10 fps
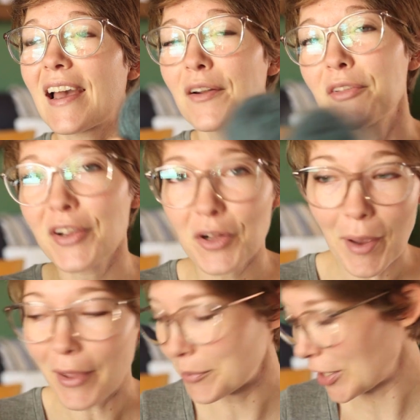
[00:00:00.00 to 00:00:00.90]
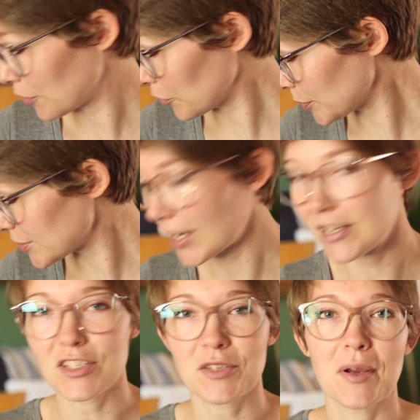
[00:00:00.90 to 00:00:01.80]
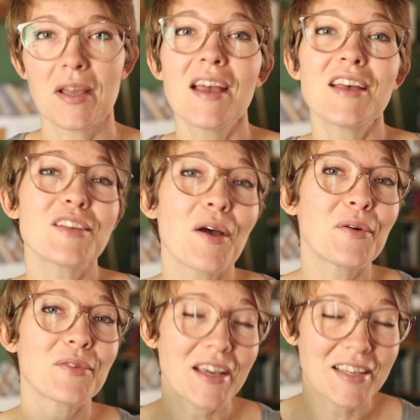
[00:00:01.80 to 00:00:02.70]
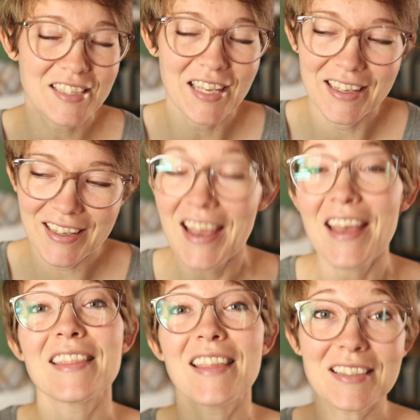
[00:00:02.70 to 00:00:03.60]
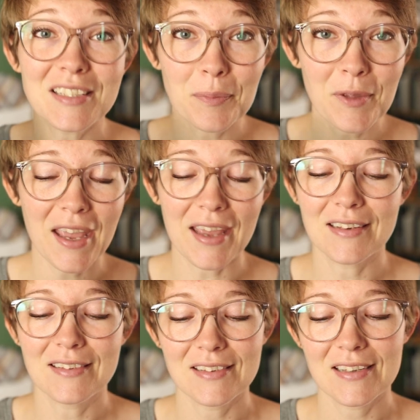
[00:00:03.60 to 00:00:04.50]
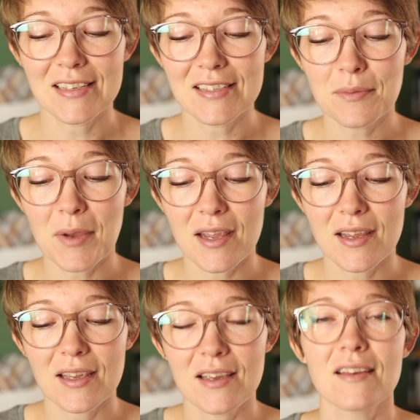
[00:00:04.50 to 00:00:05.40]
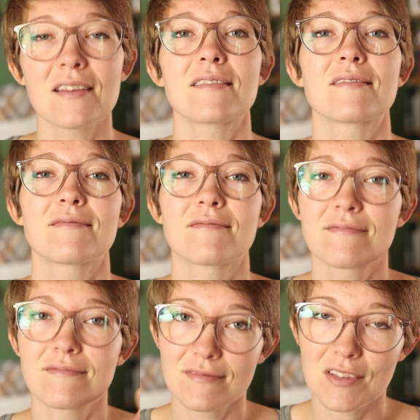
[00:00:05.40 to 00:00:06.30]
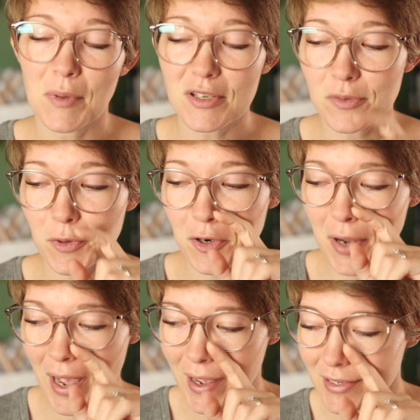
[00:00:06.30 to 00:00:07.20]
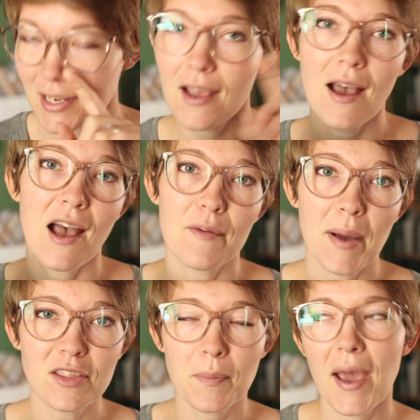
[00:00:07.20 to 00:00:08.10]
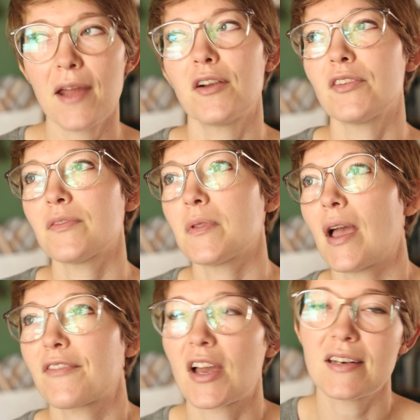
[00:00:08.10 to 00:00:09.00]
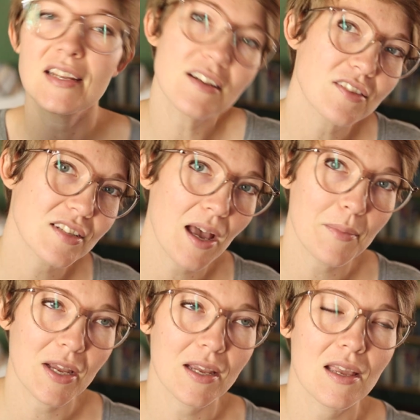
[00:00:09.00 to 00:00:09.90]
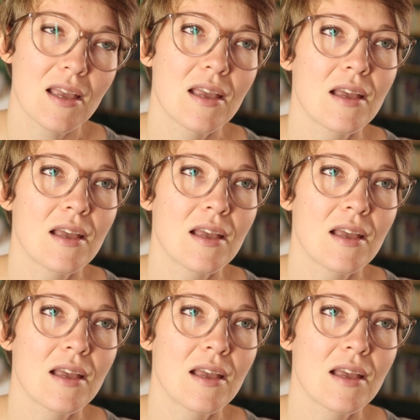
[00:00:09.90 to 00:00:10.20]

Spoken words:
I don't think it'll bother me. Oops, I just threw it. So that's the plan, is to make the Musselburgh hat. I bought the pattern, I've got needles coming,